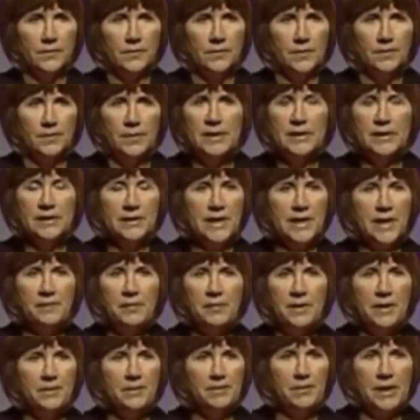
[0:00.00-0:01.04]
Because I've
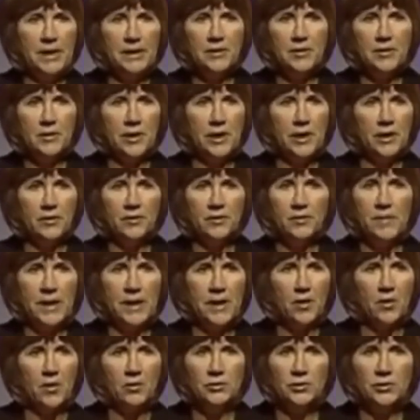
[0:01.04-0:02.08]
been in mental health my
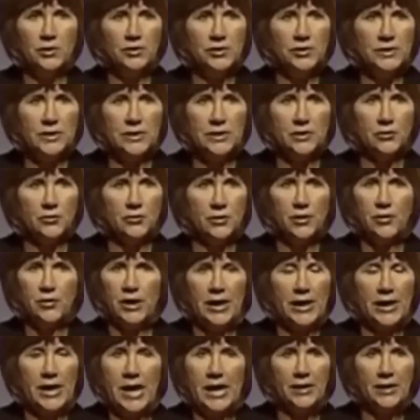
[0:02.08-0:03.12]
whole nursing career,
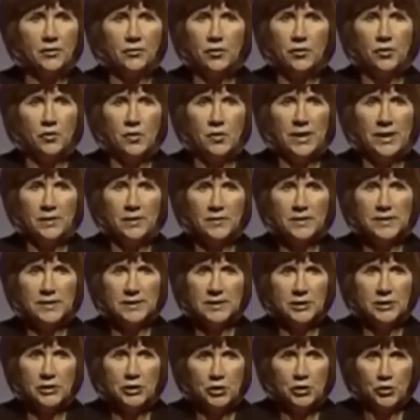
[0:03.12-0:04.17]
and I don't know what else
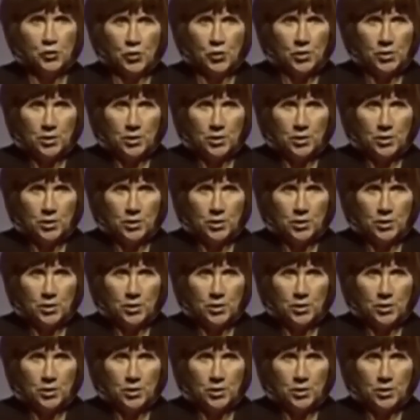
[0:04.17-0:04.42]
to do.